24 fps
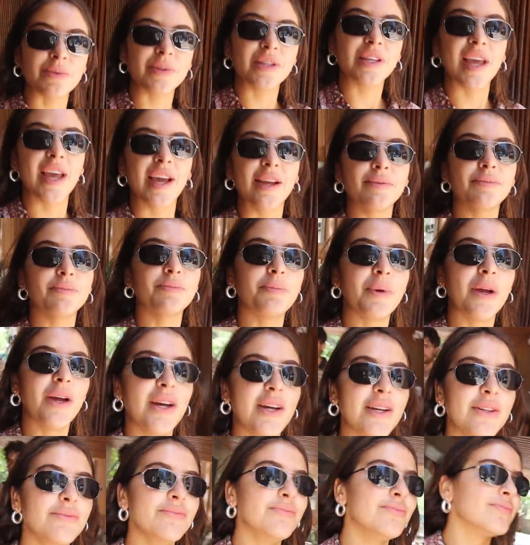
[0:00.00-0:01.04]
we can,
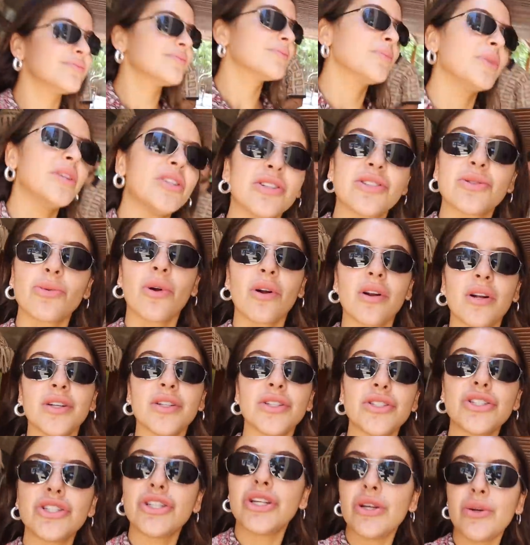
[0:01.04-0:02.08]
but we just ordered
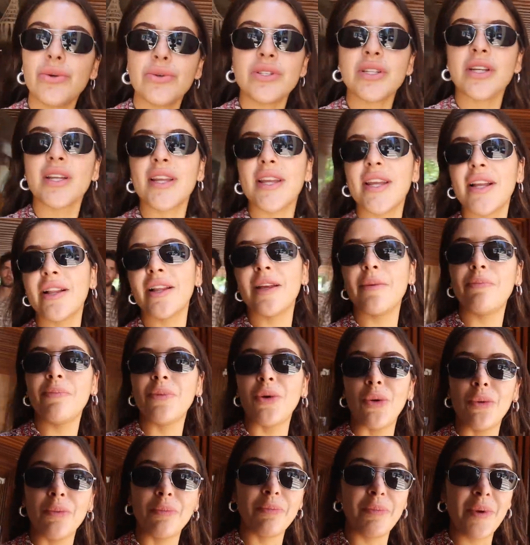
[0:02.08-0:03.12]
two tequila
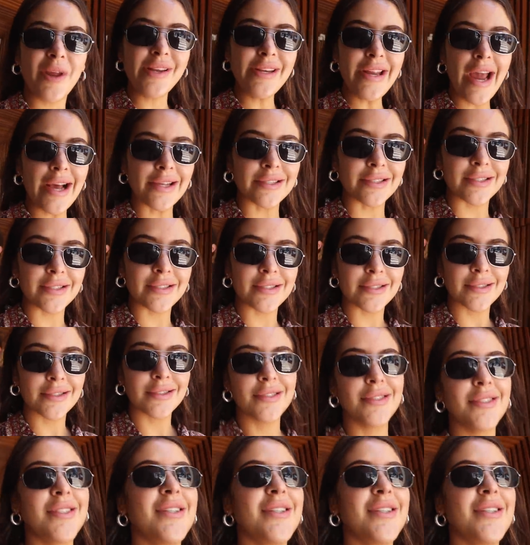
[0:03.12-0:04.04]
con piñas.